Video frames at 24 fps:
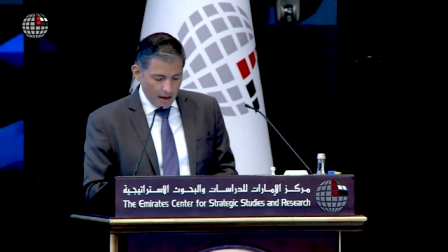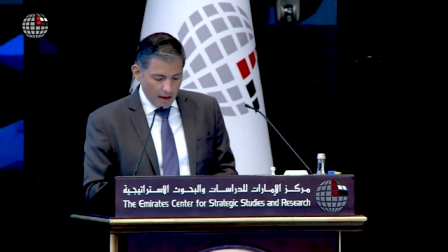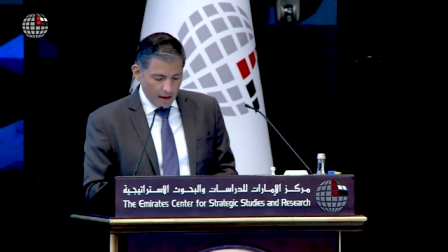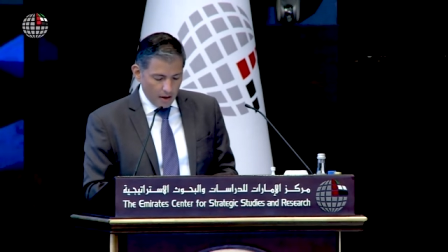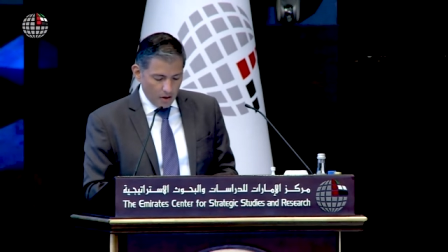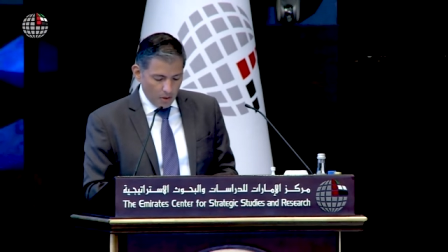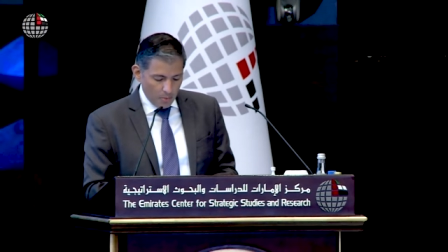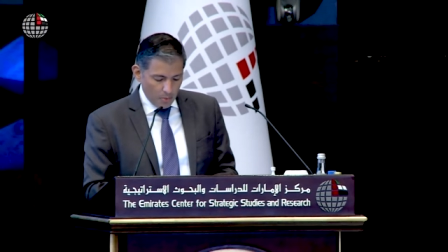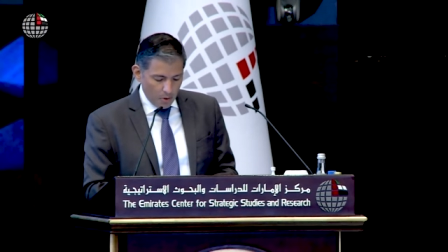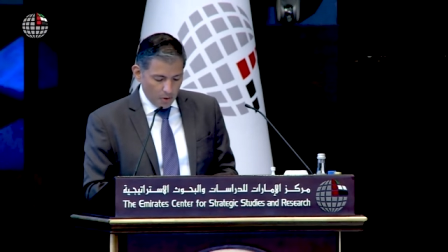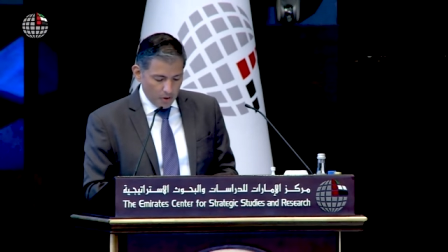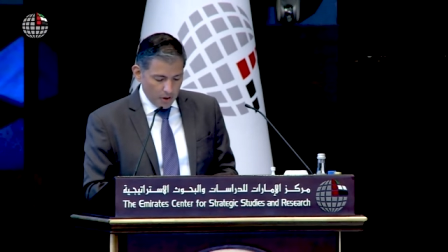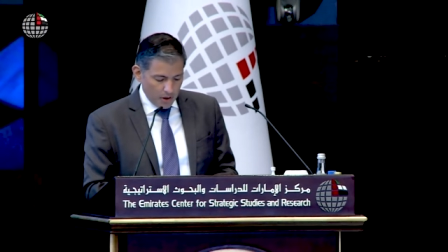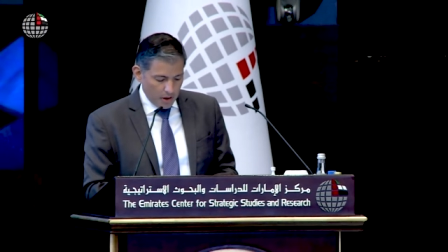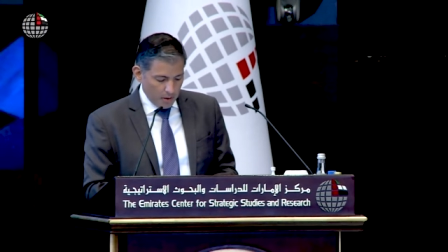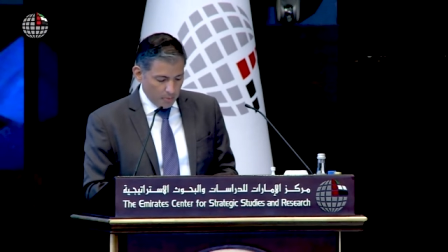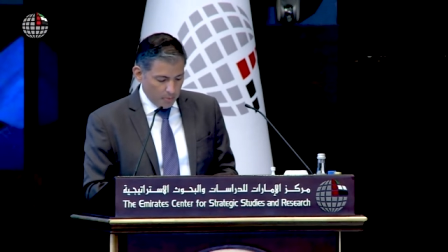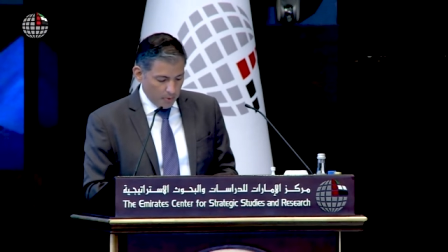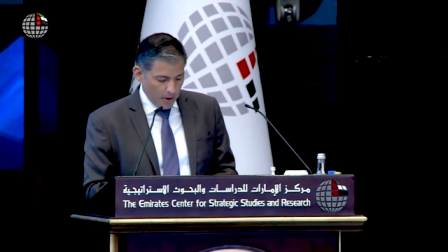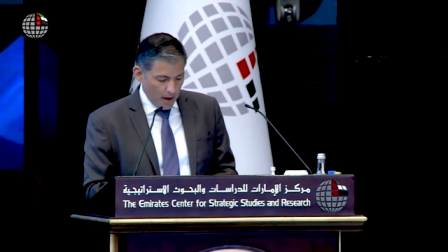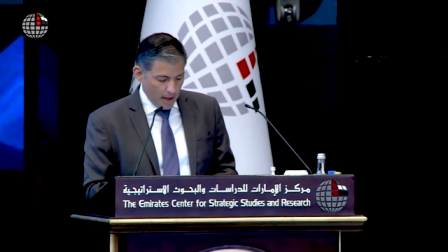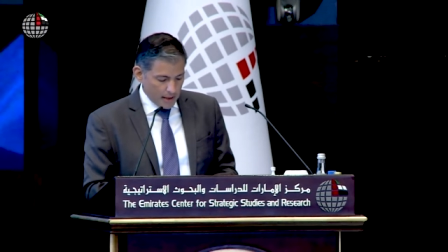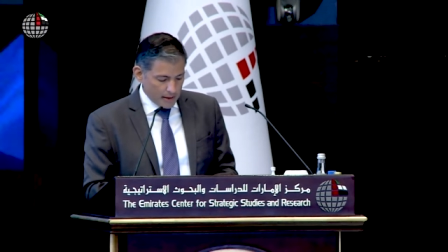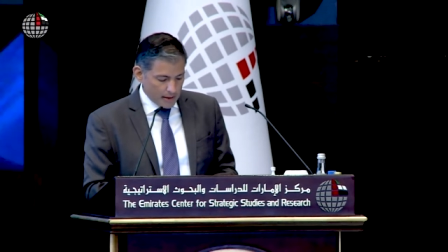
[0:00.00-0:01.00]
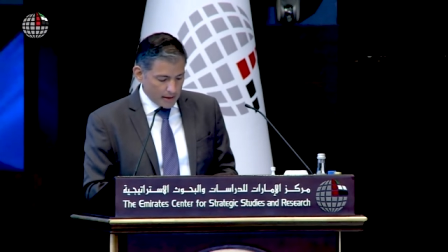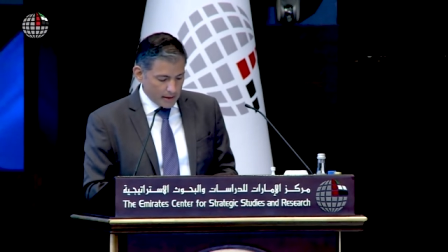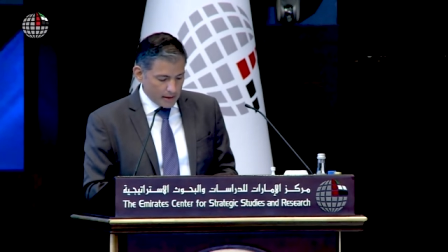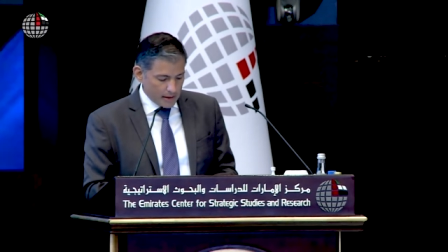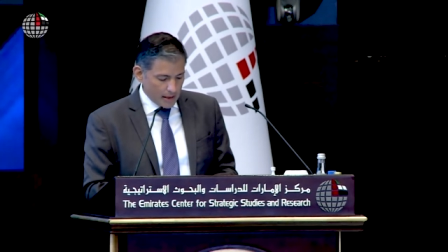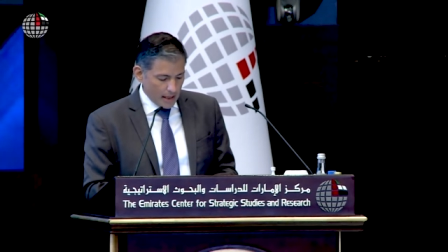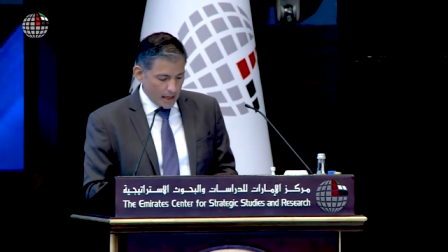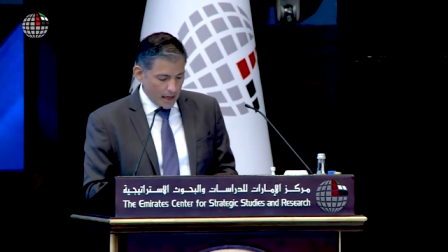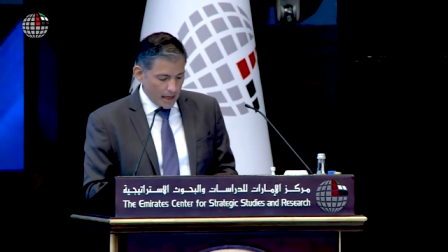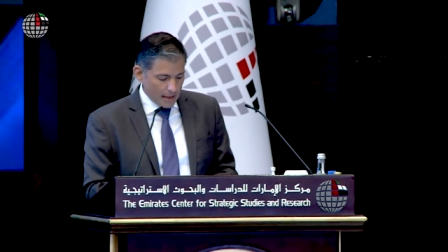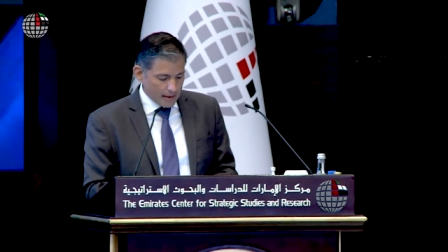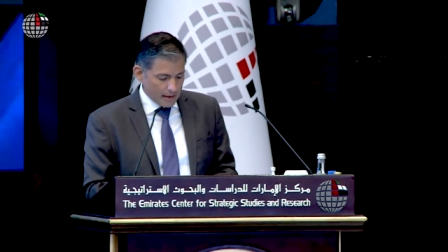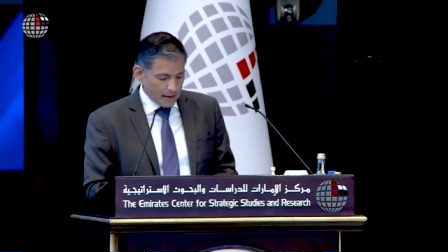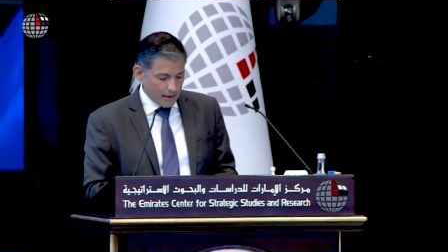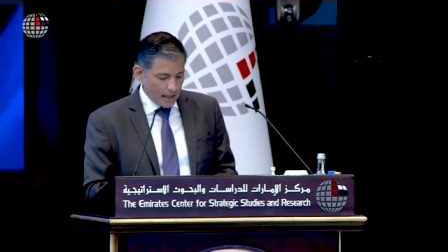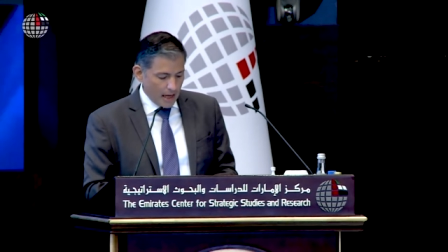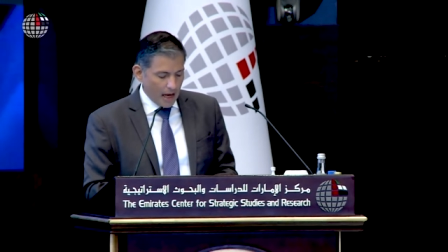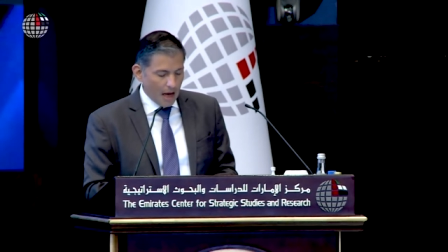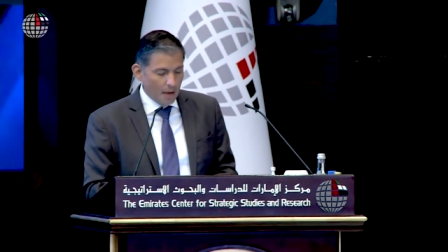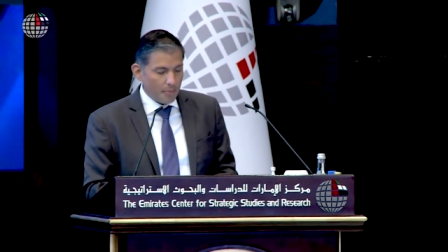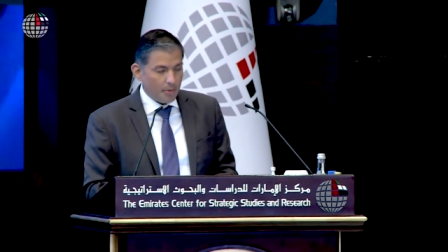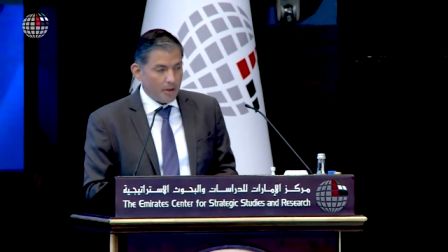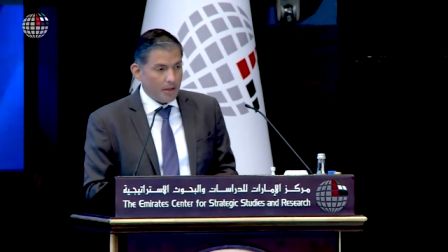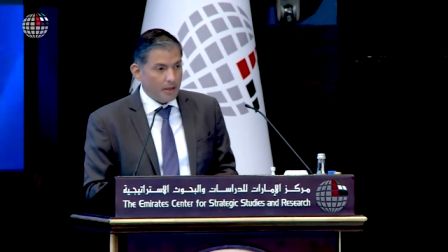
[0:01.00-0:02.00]
commodity prices as it
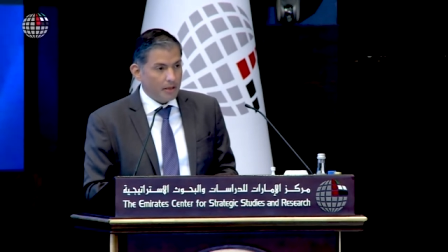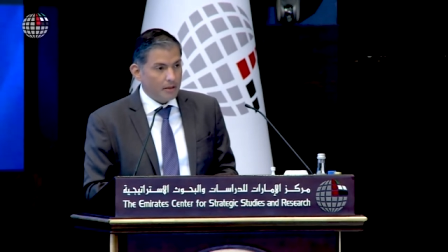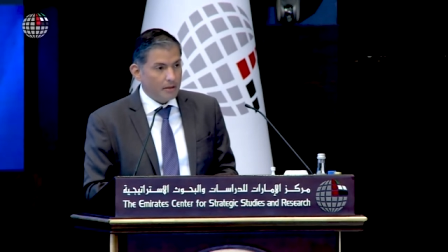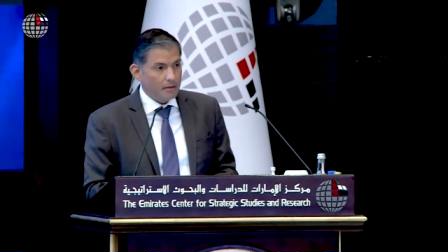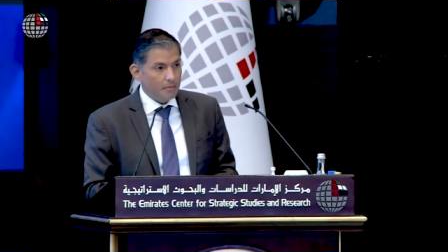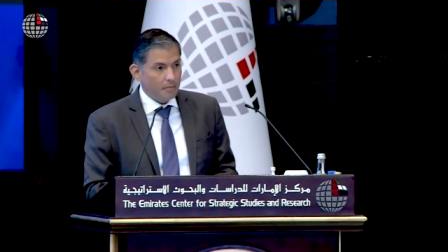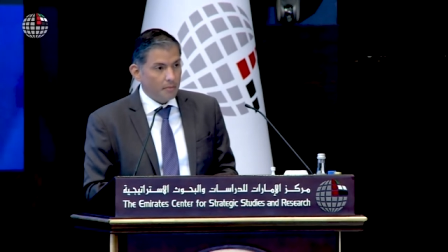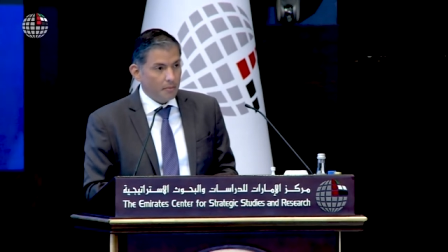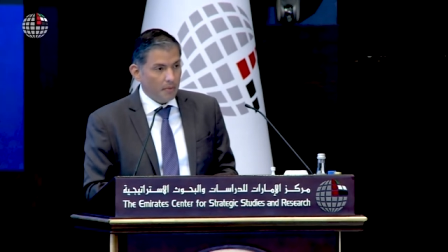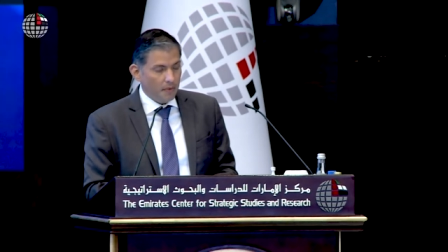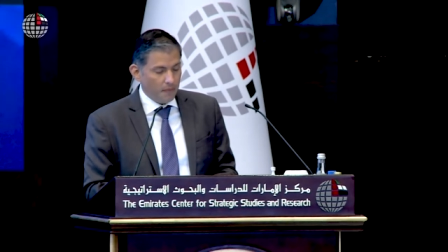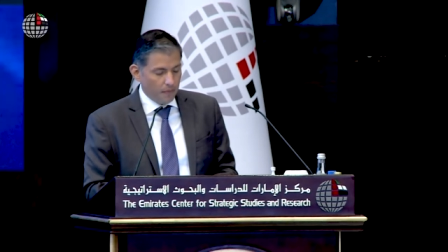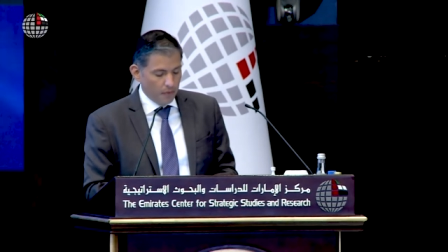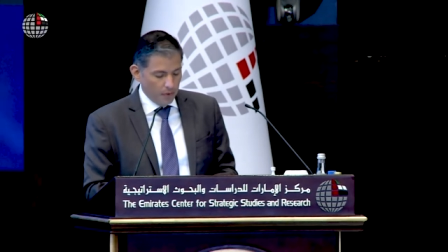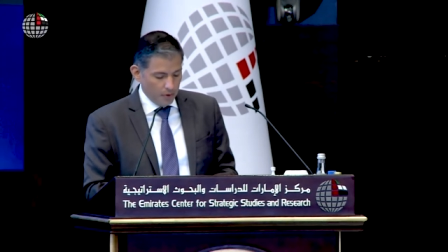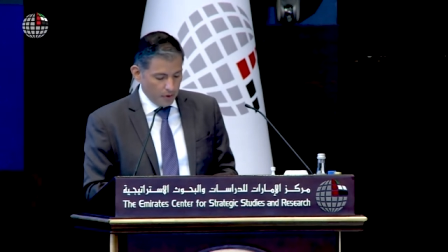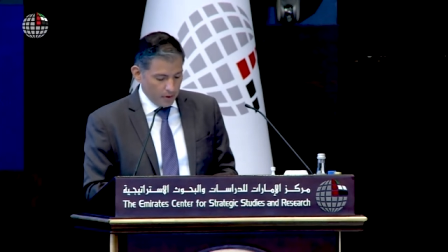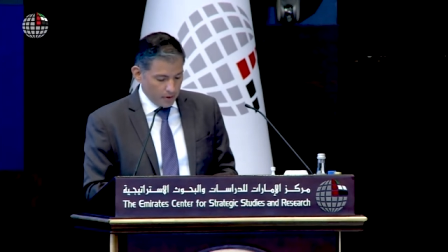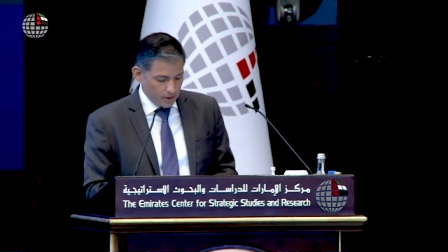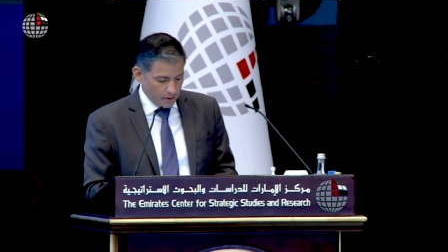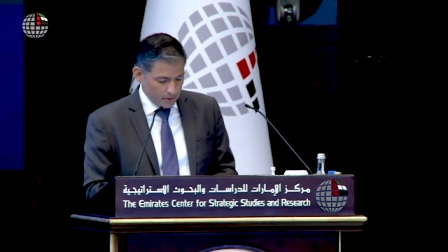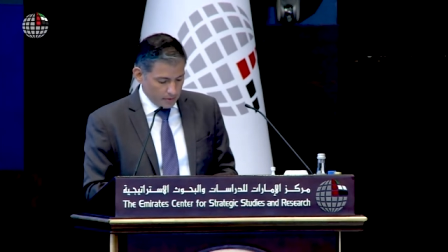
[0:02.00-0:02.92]
happened before.